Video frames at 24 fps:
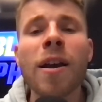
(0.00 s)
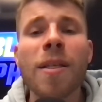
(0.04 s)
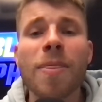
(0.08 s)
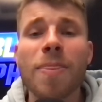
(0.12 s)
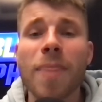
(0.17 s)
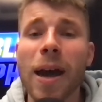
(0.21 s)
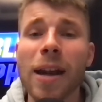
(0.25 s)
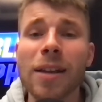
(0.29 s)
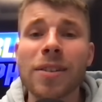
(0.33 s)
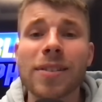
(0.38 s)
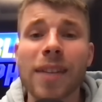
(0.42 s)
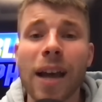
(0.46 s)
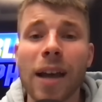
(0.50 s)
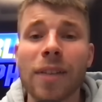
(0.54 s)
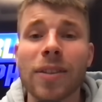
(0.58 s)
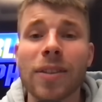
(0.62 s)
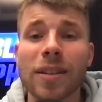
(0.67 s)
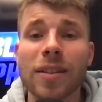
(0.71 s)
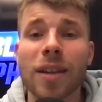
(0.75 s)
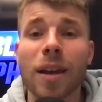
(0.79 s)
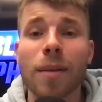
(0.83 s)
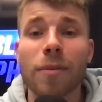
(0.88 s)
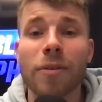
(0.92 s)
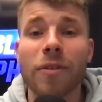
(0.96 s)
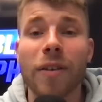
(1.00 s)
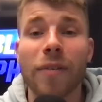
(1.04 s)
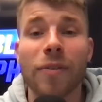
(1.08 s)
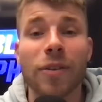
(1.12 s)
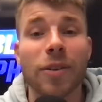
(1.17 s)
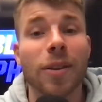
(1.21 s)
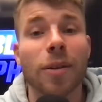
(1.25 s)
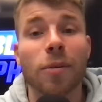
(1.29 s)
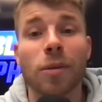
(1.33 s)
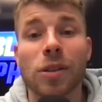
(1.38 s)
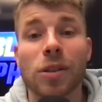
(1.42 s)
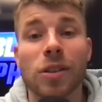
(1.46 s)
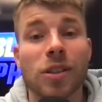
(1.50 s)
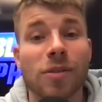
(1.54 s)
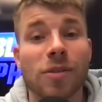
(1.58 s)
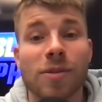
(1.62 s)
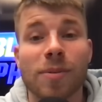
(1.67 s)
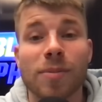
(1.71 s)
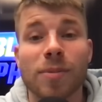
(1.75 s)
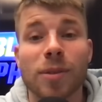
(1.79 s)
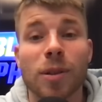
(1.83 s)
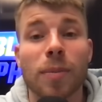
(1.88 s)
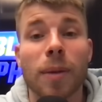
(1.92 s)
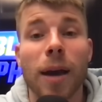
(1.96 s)
That is not the type of effort that we see
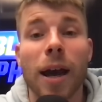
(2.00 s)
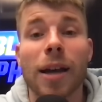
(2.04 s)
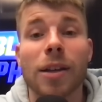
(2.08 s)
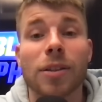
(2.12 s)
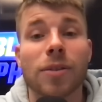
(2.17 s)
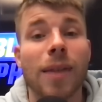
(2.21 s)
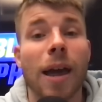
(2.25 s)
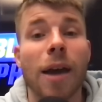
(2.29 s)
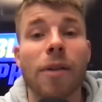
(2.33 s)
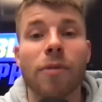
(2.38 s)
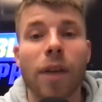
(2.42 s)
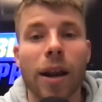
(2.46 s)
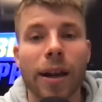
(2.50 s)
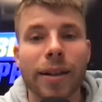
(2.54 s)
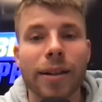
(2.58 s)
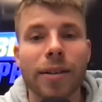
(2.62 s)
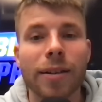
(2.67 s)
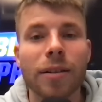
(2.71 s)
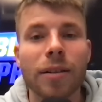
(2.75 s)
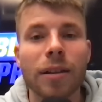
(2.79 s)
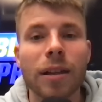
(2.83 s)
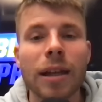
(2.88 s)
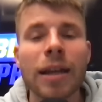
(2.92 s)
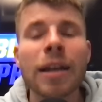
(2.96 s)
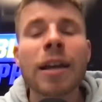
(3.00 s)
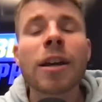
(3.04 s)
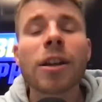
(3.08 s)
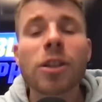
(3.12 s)
from Tobias that regularly,